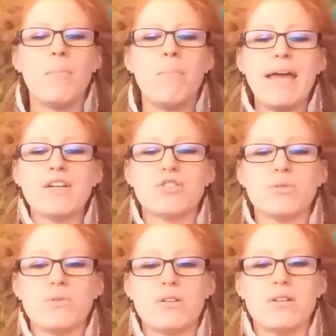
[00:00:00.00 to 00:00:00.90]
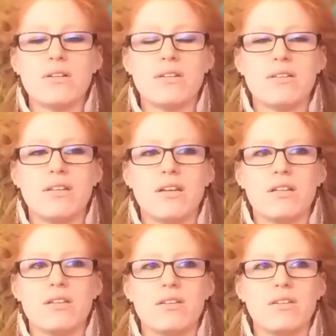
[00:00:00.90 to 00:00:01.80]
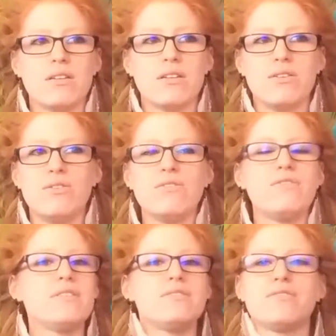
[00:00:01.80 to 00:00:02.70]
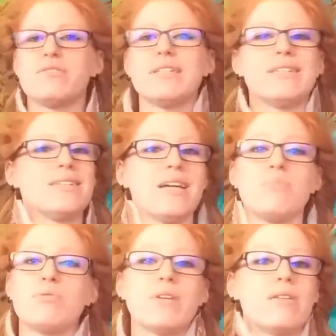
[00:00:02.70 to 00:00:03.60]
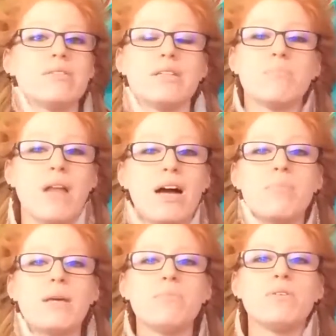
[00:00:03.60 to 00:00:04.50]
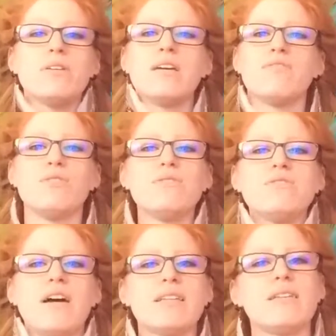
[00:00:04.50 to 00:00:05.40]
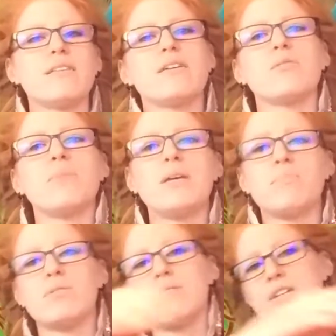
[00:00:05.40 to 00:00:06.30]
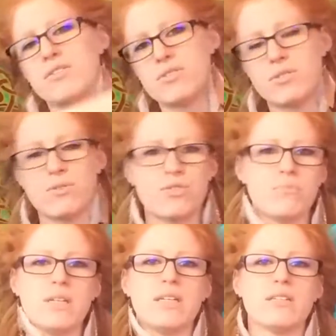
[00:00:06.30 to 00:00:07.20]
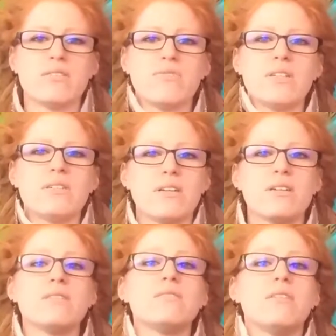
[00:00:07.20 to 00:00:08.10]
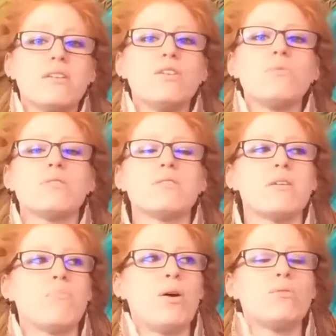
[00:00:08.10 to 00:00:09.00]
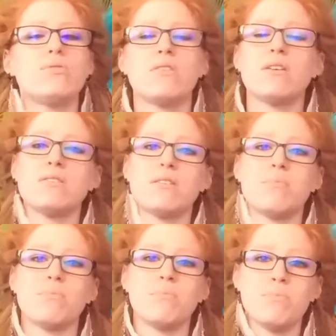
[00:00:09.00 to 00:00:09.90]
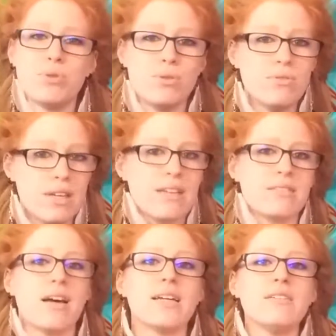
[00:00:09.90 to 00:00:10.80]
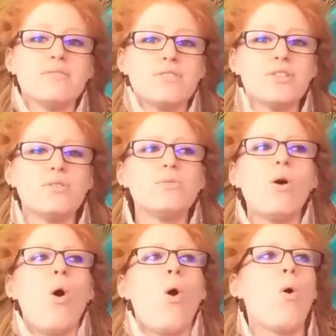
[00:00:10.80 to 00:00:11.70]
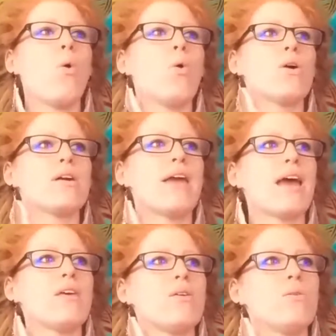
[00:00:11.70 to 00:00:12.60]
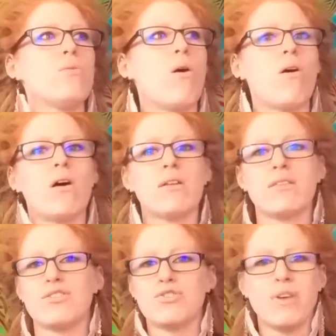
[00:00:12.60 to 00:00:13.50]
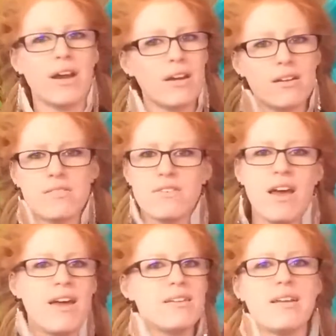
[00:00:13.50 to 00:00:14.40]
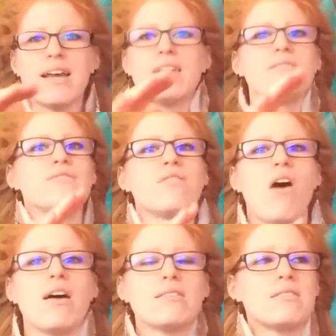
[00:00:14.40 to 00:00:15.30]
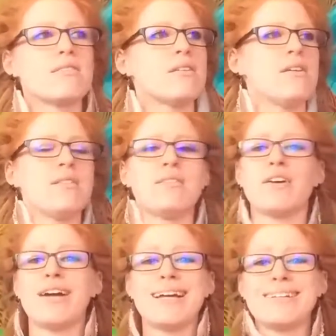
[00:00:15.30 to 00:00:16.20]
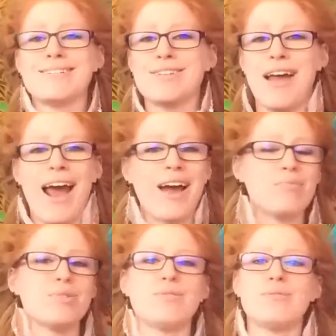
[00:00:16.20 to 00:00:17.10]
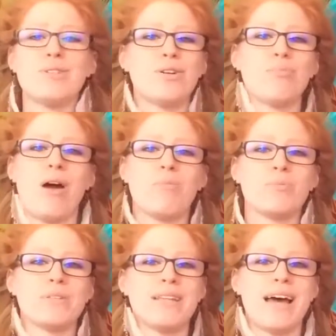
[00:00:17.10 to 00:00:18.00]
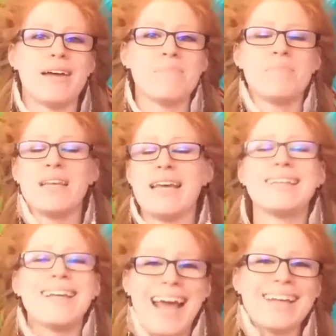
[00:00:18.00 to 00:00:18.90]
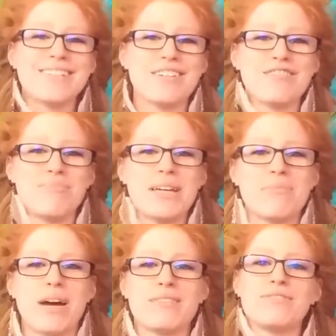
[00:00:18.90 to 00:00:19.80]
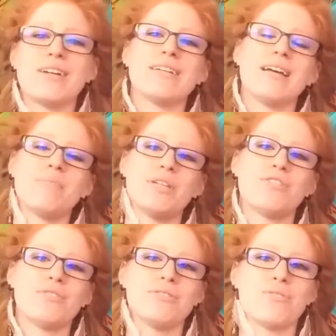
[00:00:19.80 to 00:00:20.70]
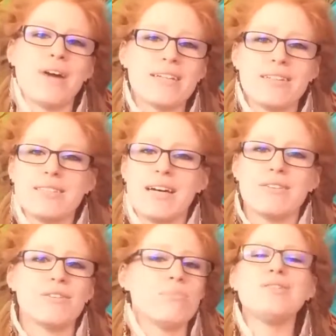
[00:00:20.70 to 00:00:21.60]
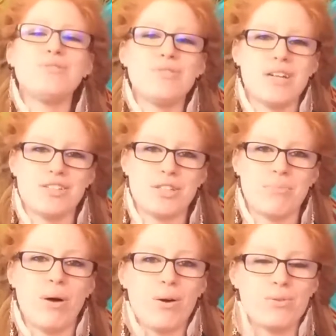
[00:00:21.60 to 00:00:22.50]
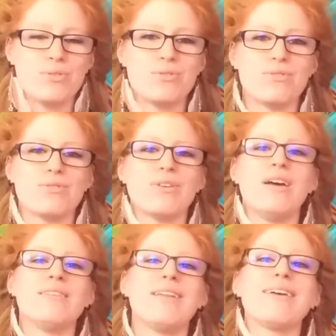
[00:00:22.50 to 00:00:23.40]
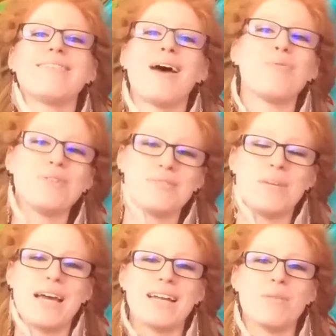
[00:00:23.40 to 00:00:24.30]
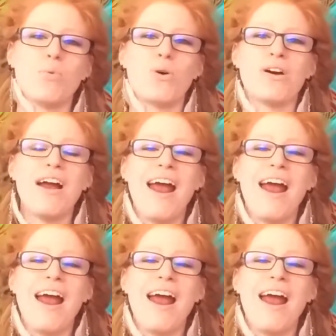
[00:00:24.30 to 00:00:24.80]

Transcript: make sure that you feel free to temporarily block people if you find that there are people in your social media sphere that continuously post things that produce anxiety for you or get you on the train of negative thoughts. There is absolutely no problem with that. In the case of me and my friend, I made sure to directly tell her, please do not share posts like that with me anymore.